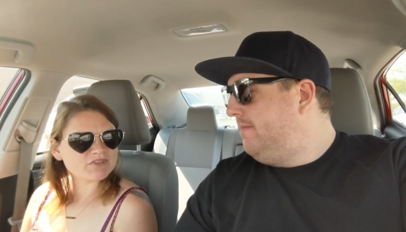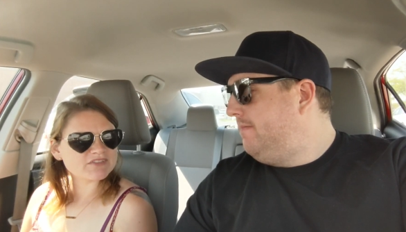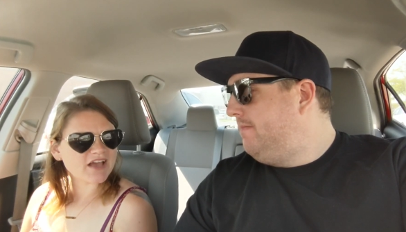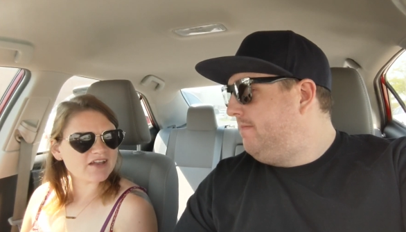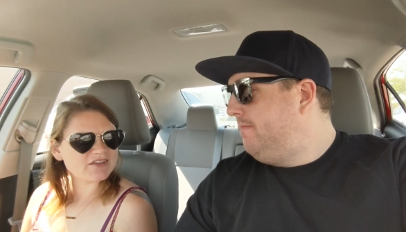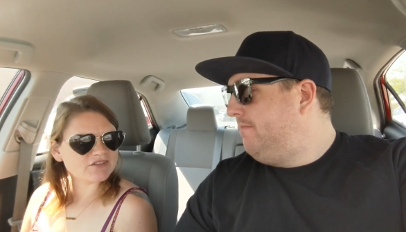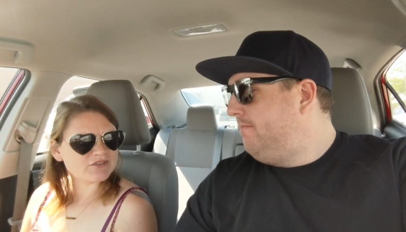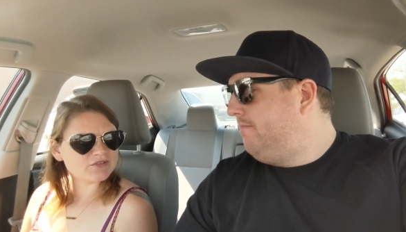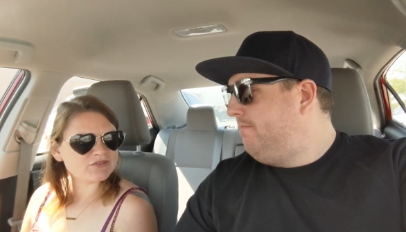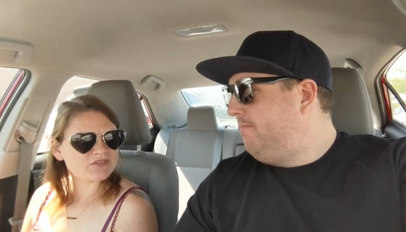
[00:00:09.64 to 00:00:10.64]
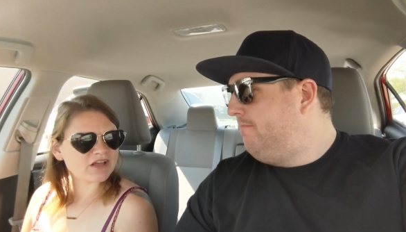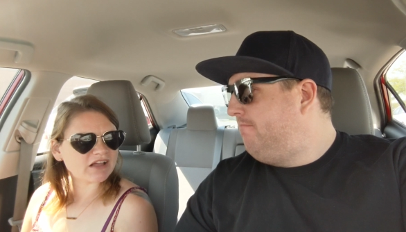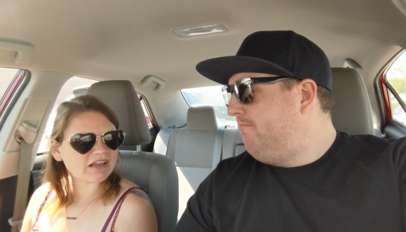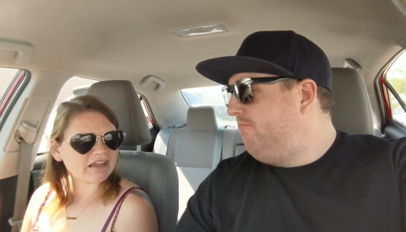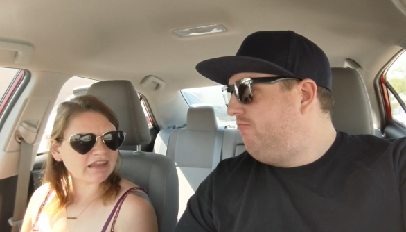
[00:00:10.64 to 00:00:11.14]
Speaker 1: sad news
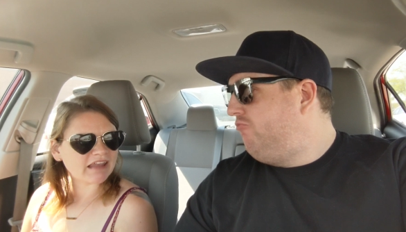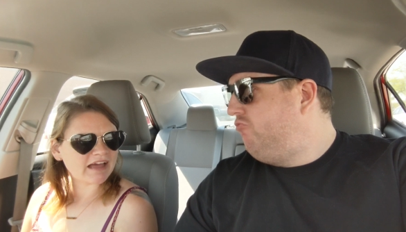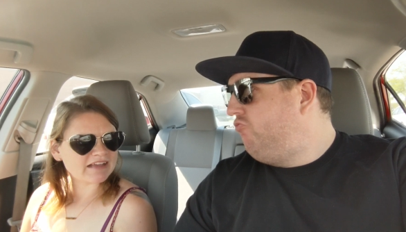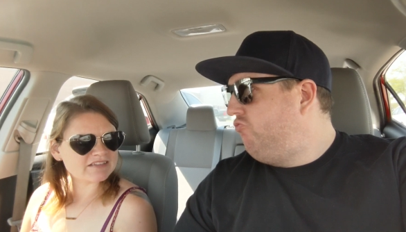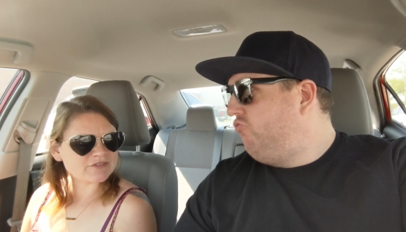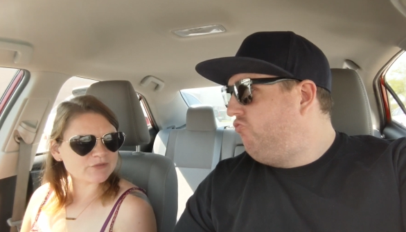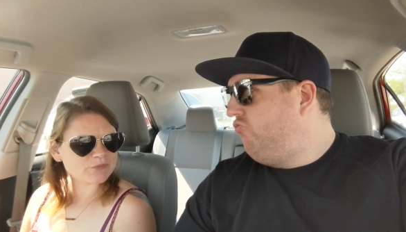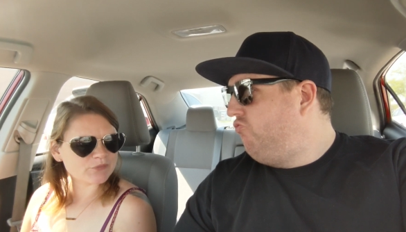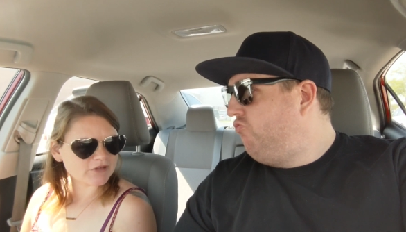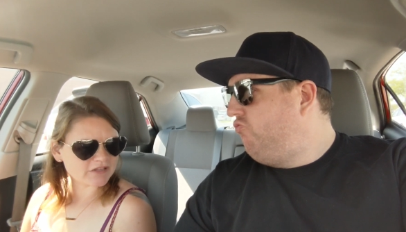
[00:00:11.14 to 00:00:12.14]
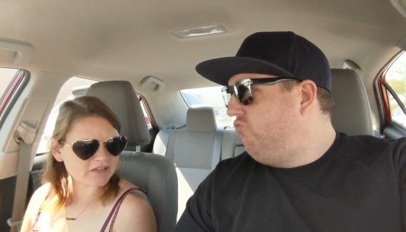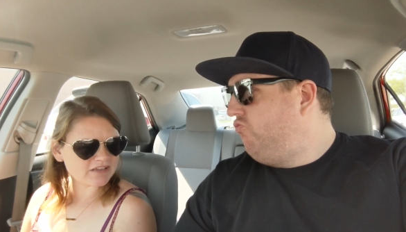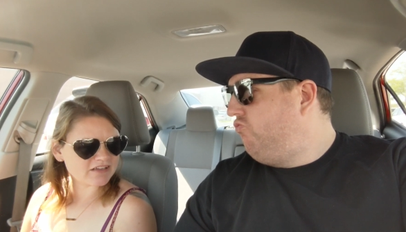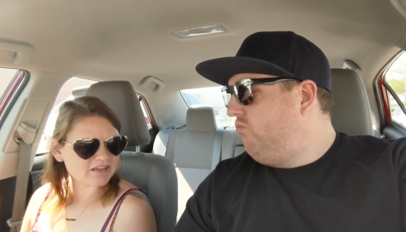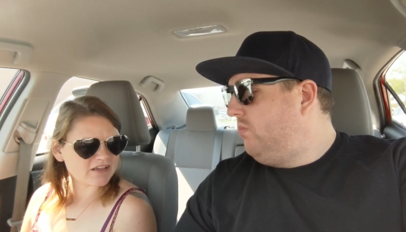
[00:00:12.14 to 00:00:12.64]
last
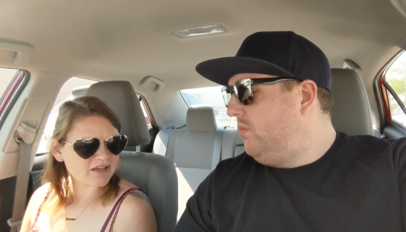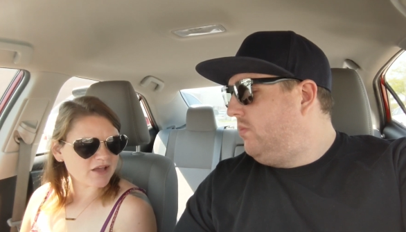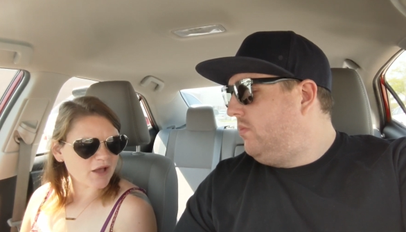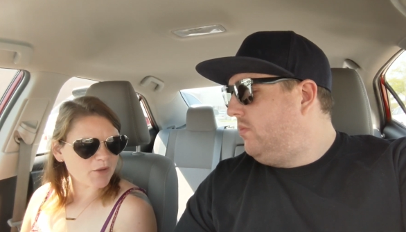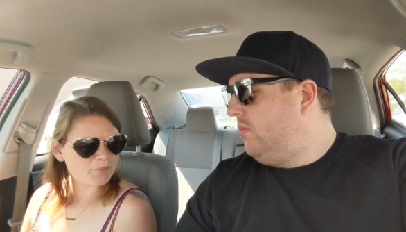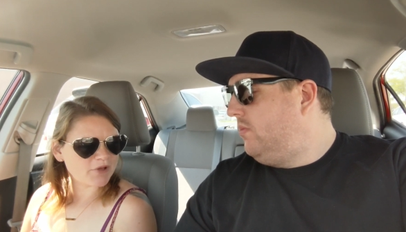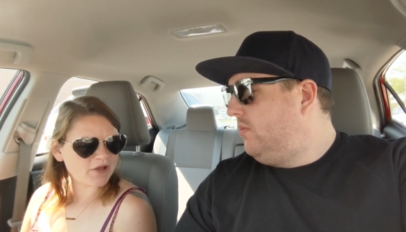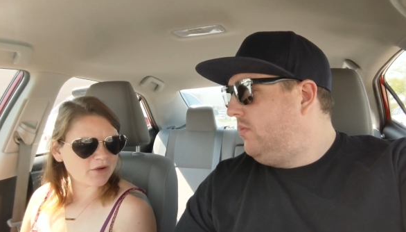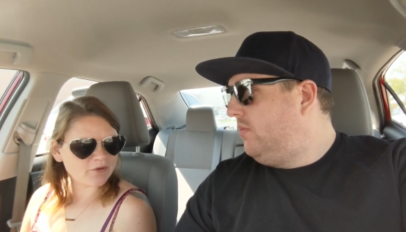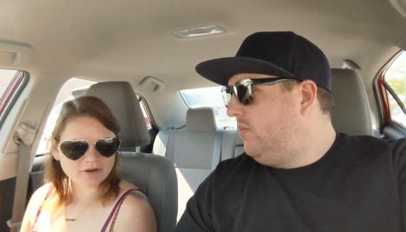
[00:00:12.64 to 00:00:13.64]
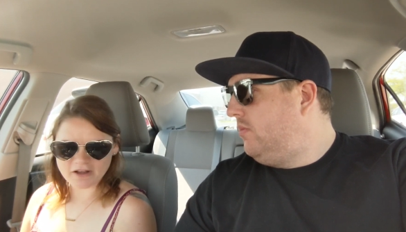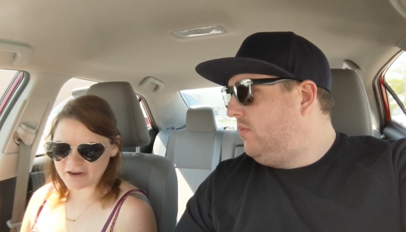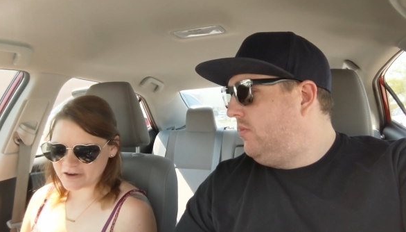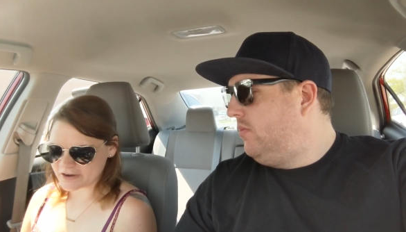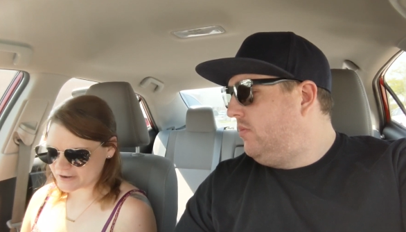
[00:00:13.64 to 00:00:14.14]
week about
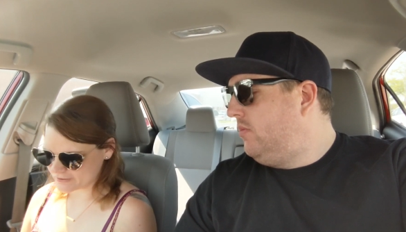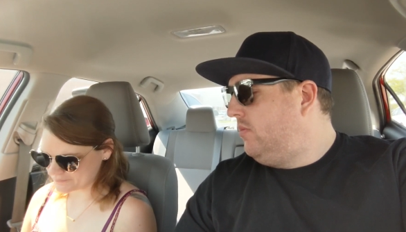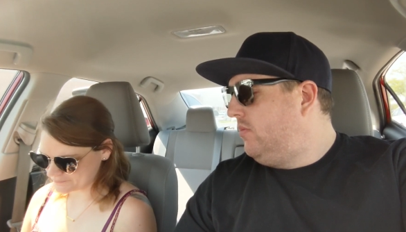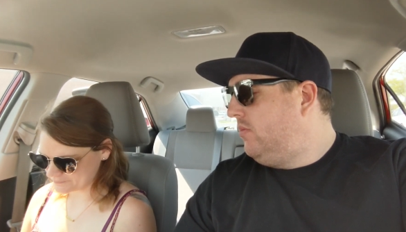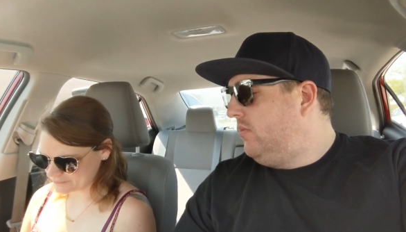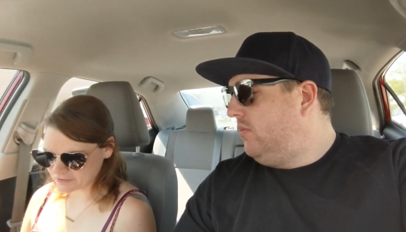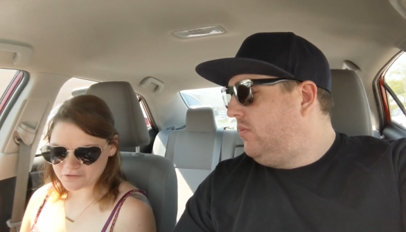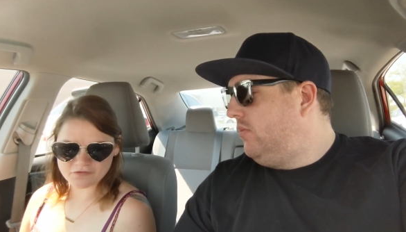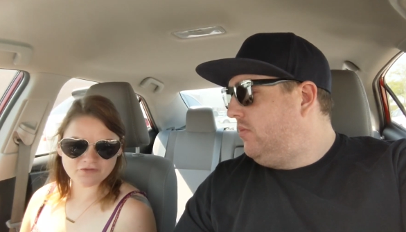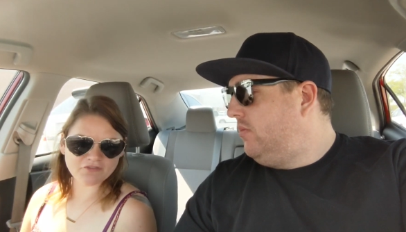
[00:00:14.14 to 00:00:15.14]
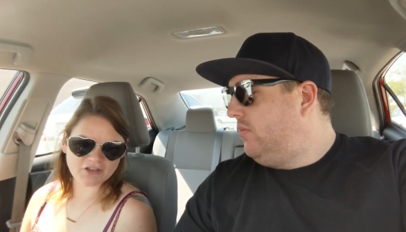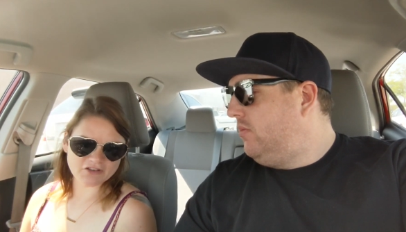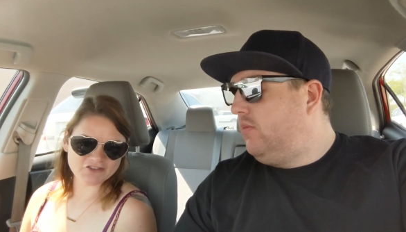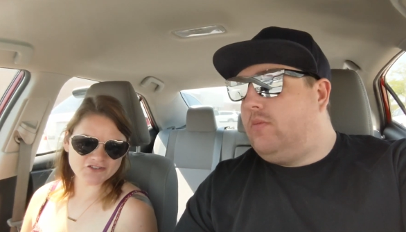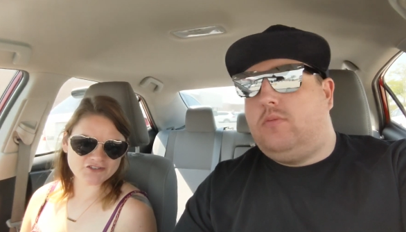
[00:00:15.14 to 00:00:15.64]
our um,
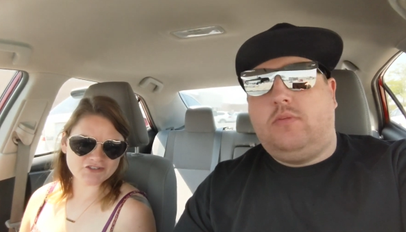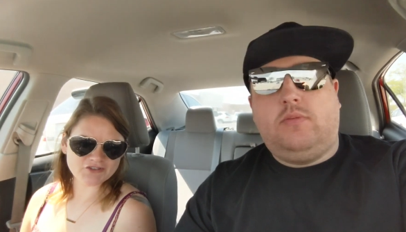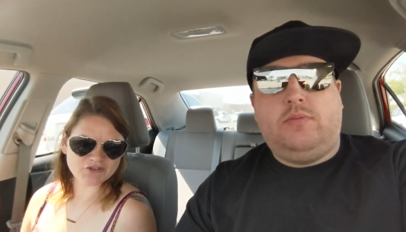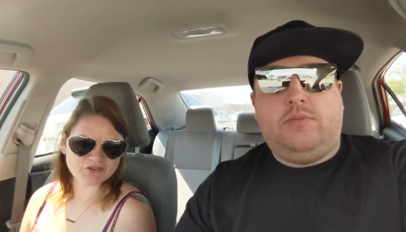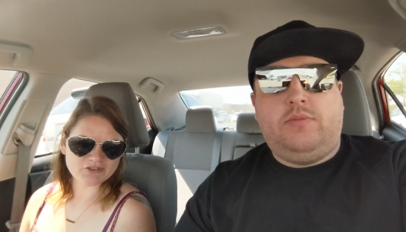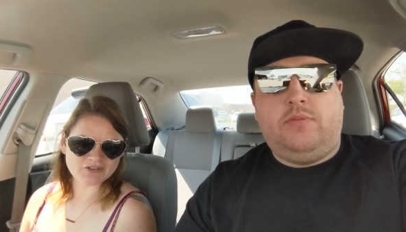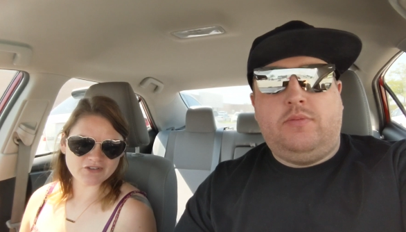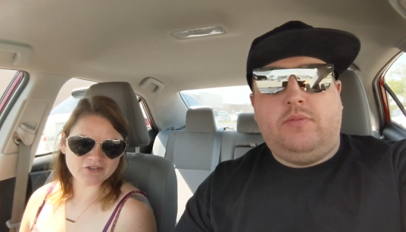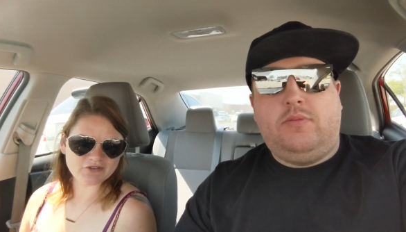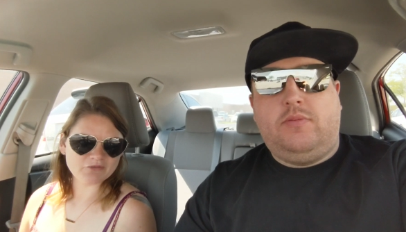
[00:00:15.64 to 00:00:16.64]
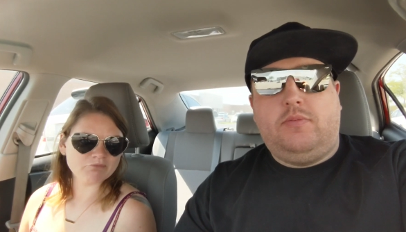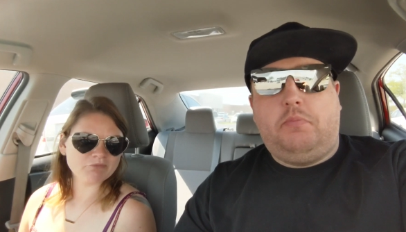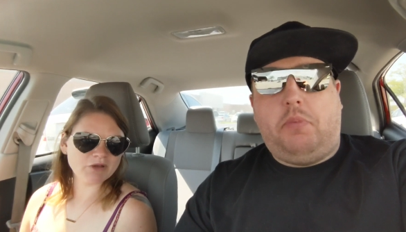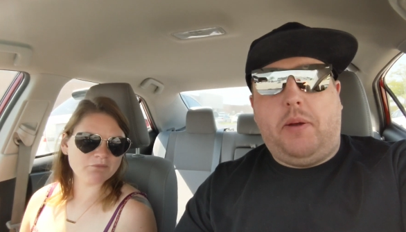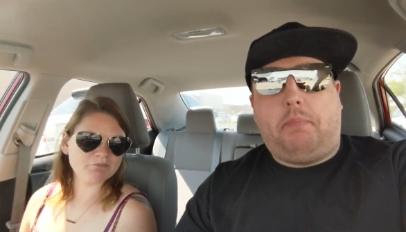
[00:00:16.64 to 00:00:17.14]
fish.
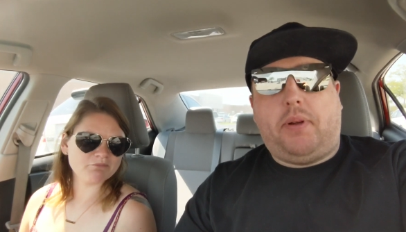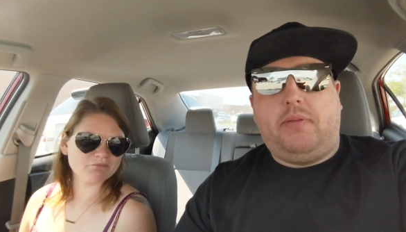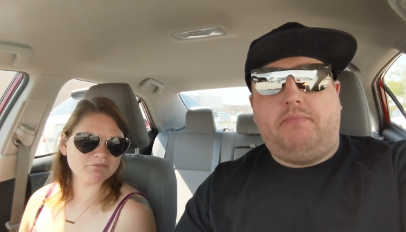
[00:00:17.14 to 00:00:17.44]
Pip, Pip.